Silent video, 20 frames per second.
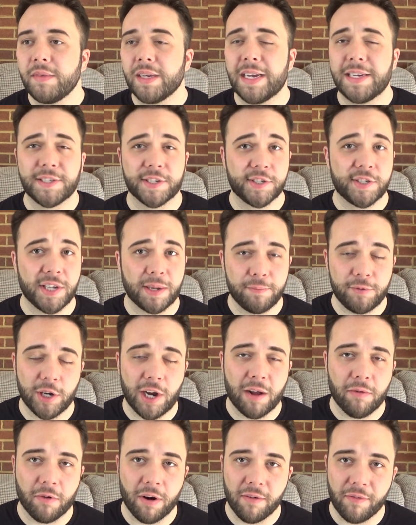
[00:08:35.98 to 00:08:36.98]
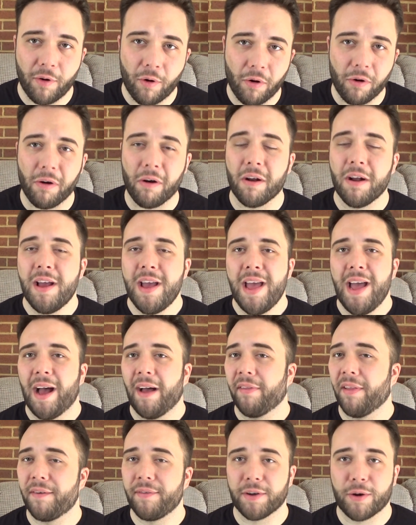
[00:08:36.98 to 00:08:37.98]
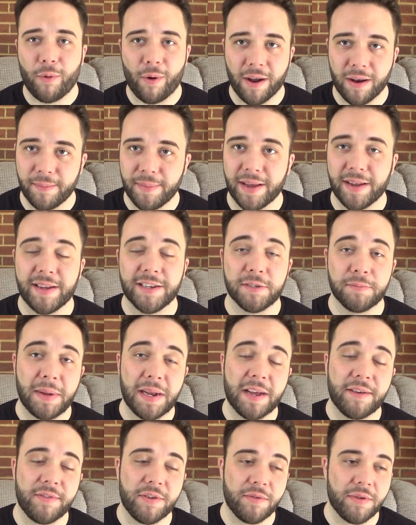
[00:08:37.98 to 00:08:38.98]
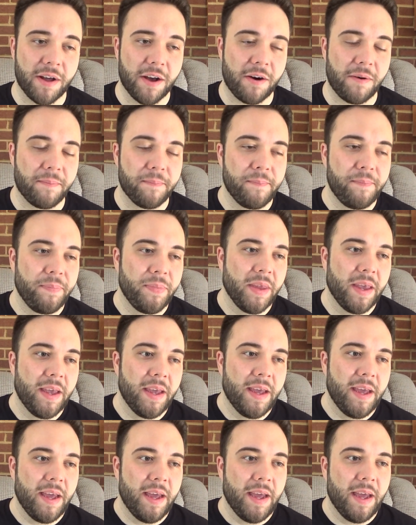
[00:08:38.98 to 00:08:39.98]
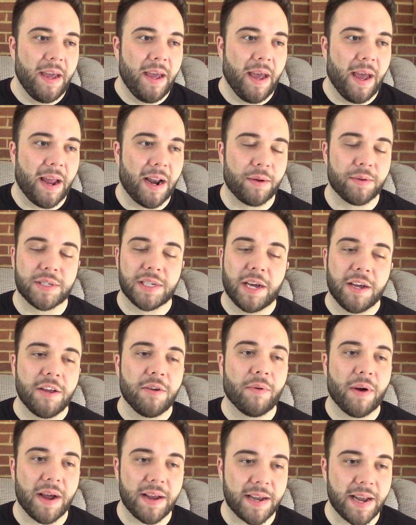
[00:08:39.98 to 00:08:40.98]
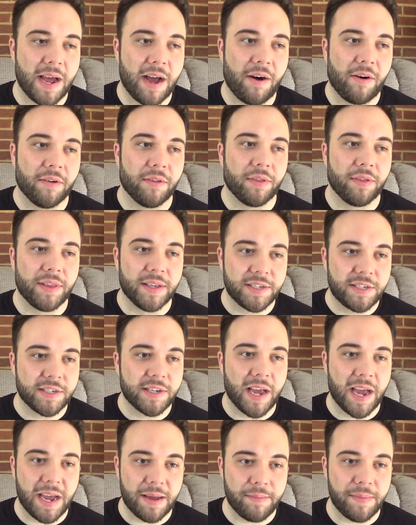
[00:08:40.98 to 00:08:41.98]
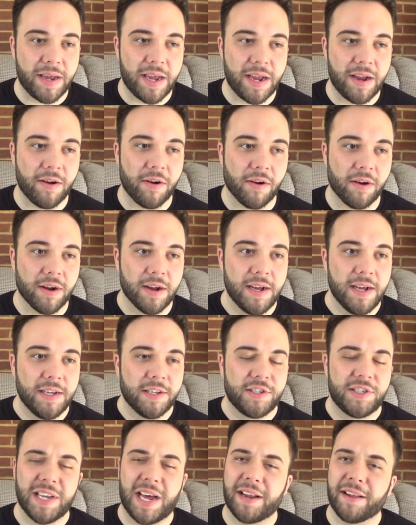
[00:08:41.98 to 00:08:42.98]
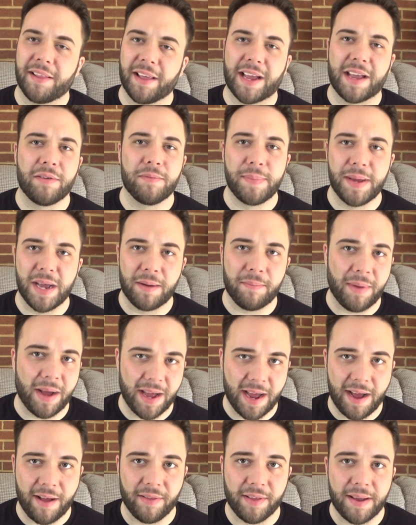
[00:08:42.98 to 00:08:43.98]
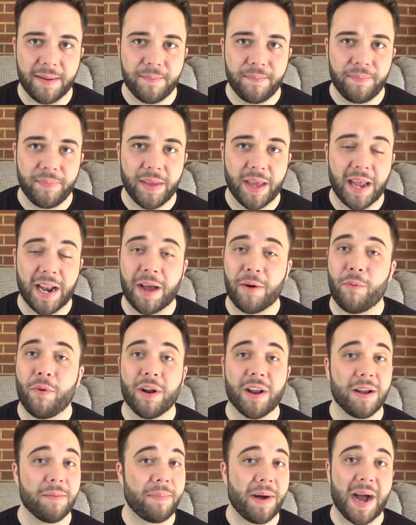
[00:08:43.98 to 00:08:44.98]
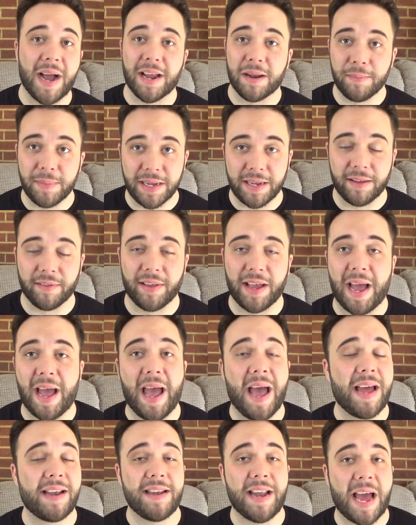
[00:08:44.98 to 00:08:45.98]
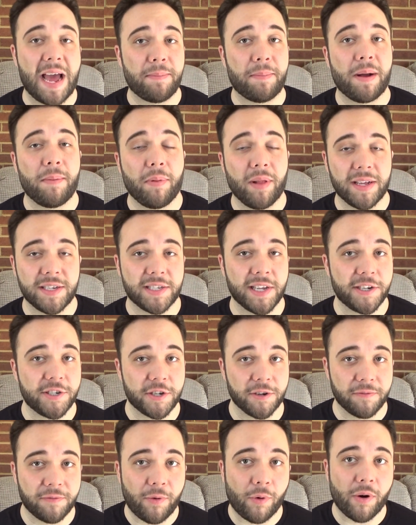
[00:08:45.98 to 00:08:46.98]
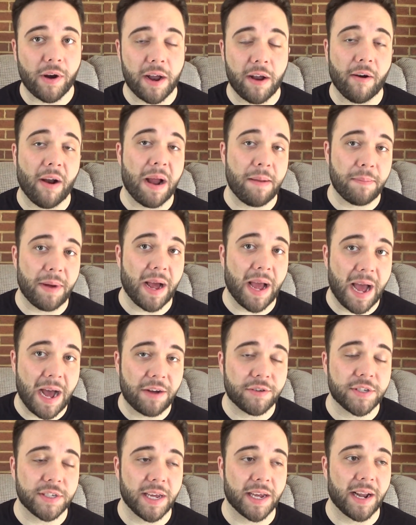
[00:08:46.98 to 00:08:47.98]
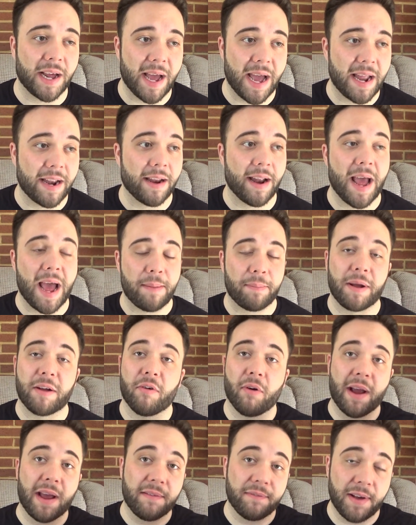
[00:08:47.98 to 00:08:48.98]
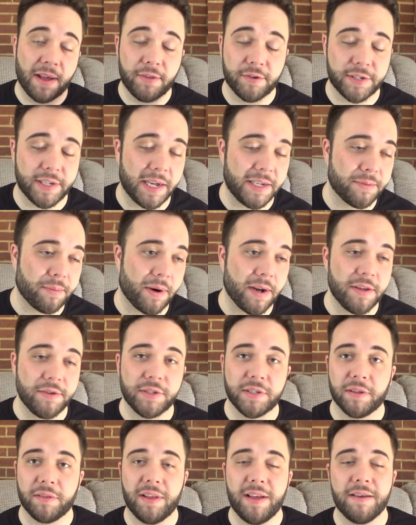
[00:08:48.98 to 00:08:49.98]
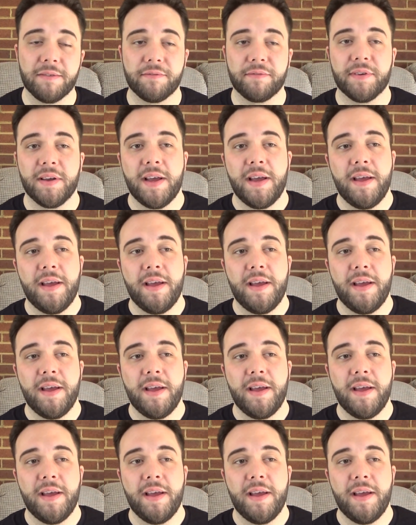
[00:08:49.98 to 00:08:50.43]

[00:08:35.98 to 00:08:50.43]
as a subgenre of horror. I love it quite a bit, as many of you know. And I will tell you right now, this game here sounded like it'd be up my alley. And I wanted to buy it immediately. I hadn't had my PlayStation 4 here at my house yet. I had it at my grandfather's house where I used to live